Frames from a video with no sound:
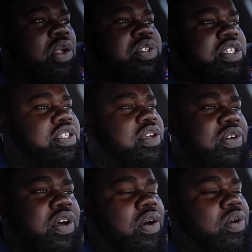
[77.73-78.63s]
closer to your
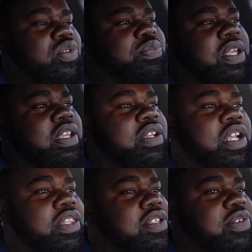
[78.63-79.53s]
goals, man.
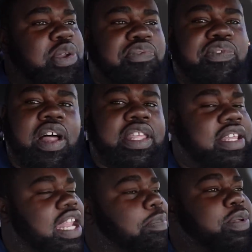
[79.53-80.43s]
Nothing's gonna fall in
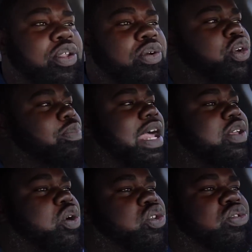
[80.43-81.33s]
your lap, and don't
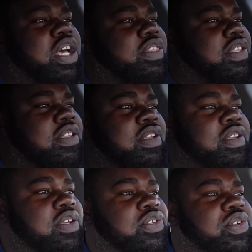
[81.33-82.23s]
nobody owe you nothing.
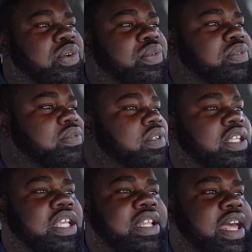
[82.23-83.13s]
So
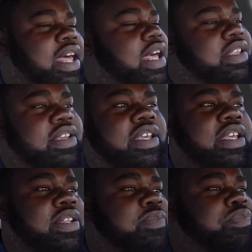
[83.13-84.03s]
get that out of your
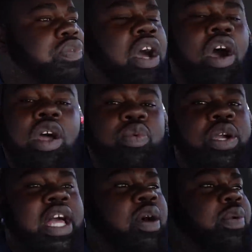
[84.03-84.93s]
head. Hard
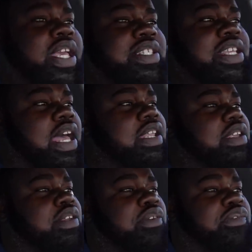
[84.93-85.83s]
work outweighs
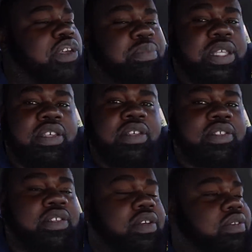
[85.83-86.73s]
talent, feel me?
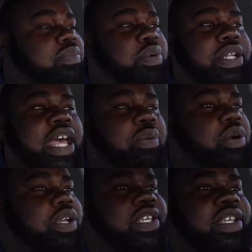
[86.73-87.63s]
So put that
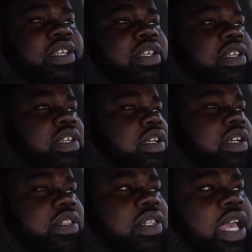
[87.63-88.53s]
work in,
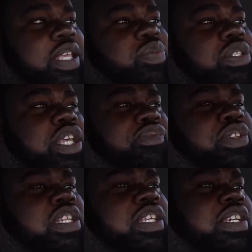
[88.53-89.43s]
good things will
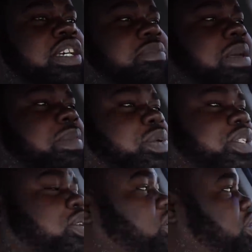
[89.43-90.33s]
definitely come, man. But
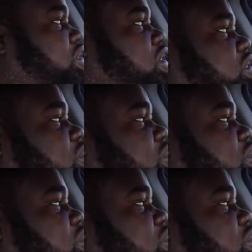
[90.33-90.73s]
what's going on